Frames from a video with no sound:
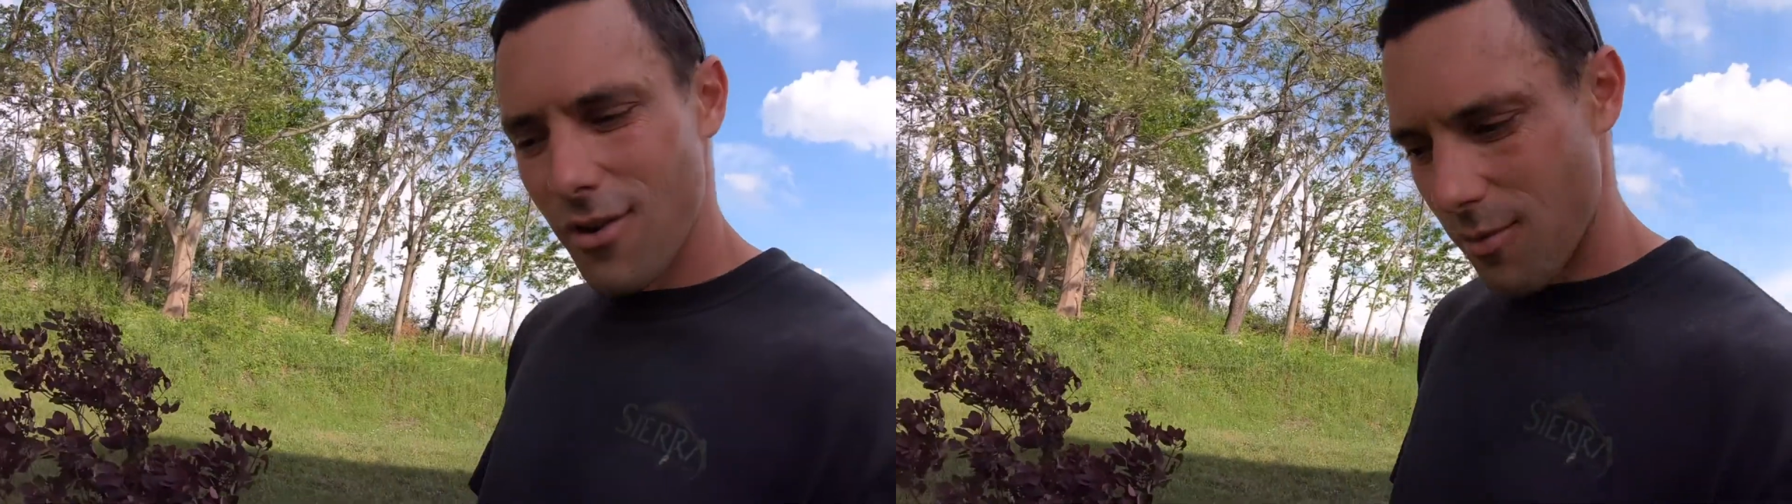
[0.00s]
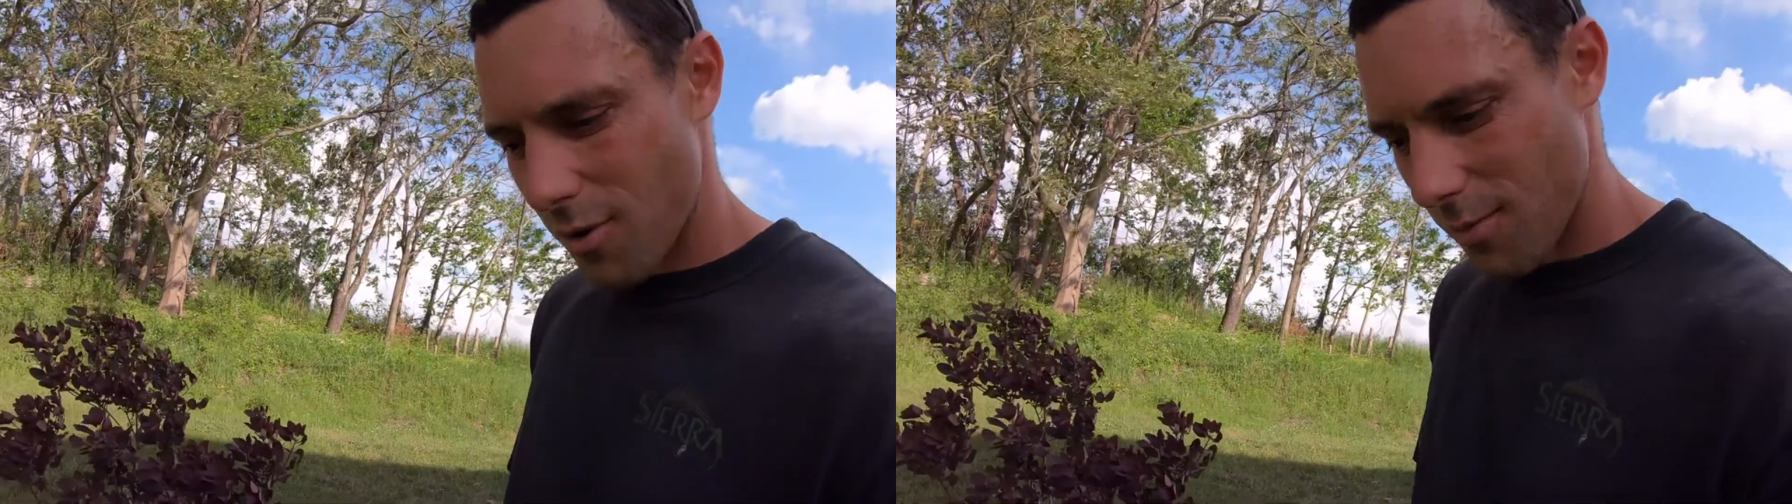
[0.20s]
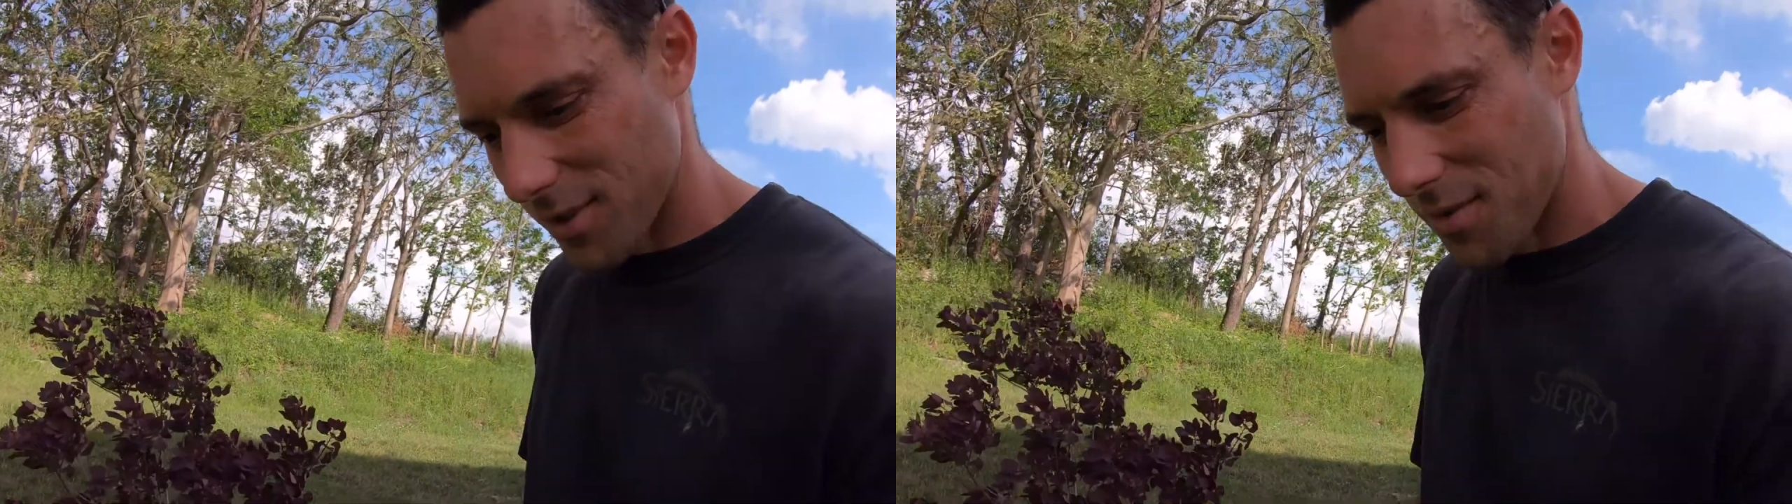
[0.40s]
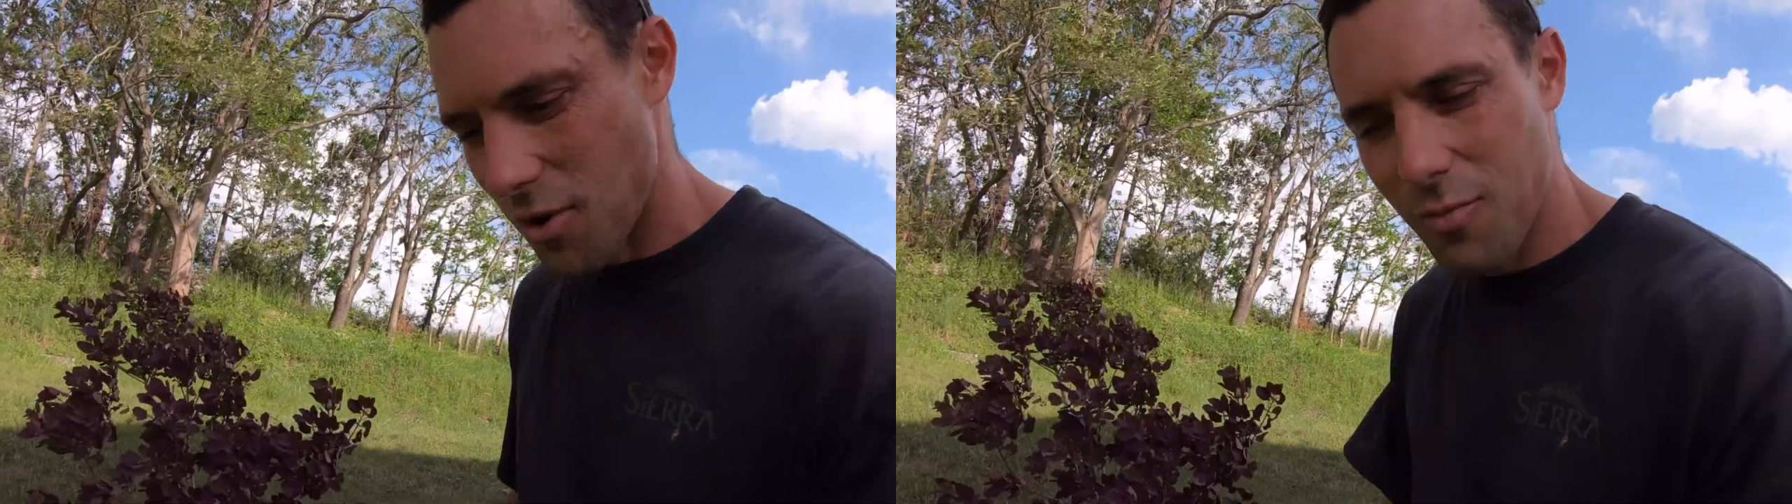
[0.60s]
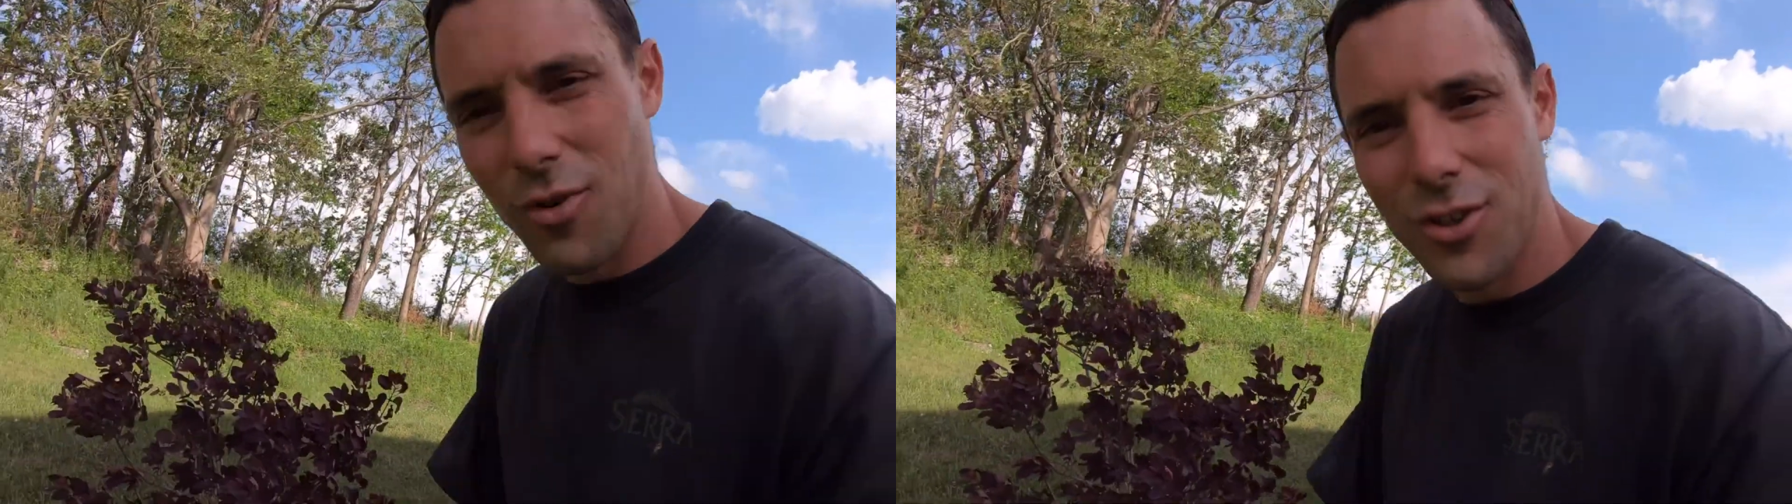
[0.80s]
our purple
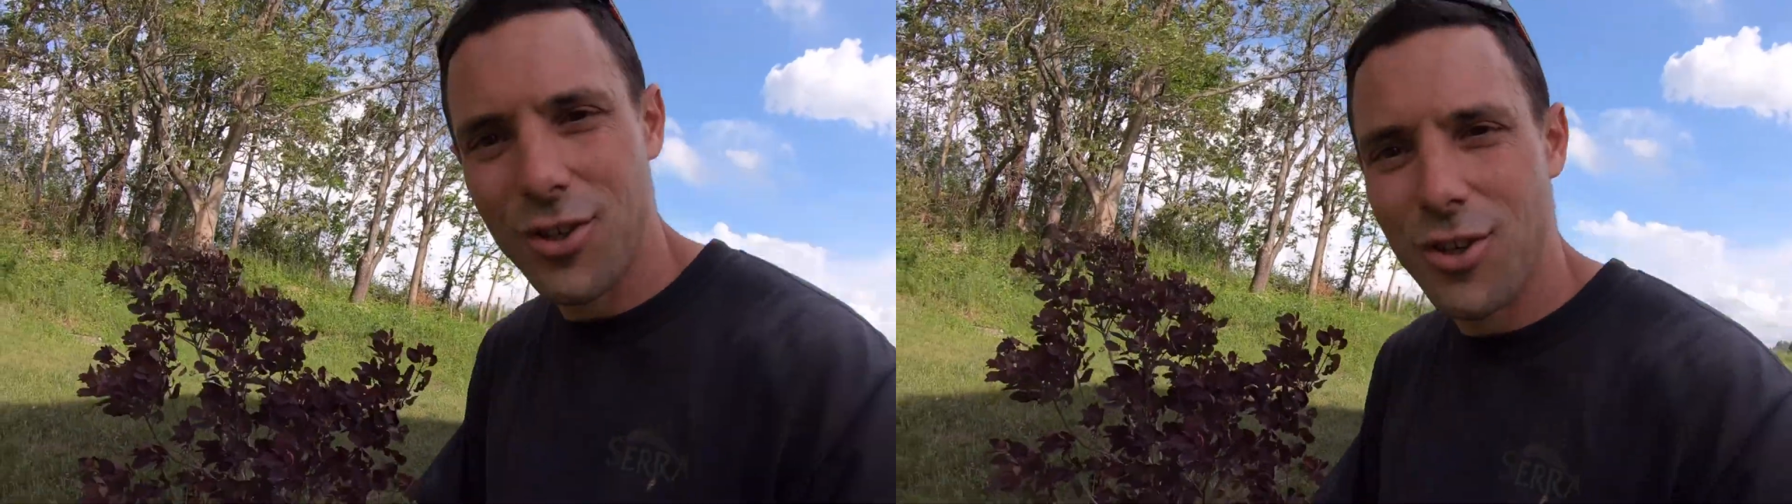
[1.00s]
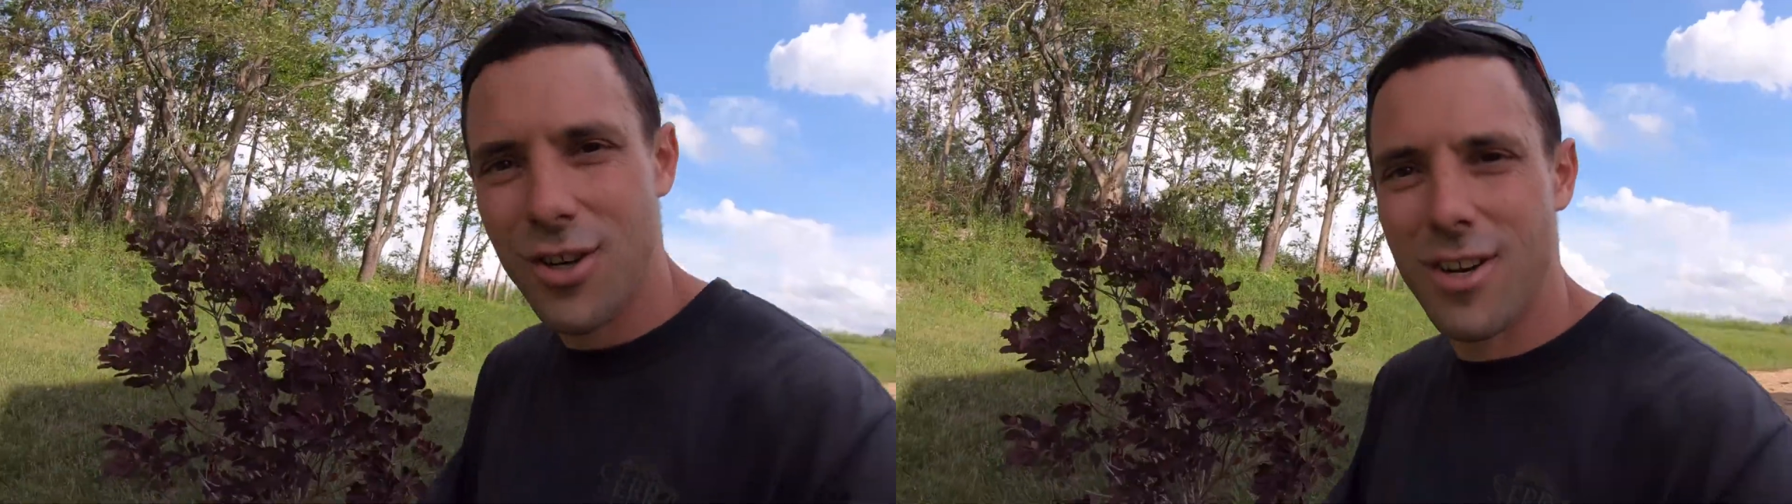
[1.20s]
smoke bush.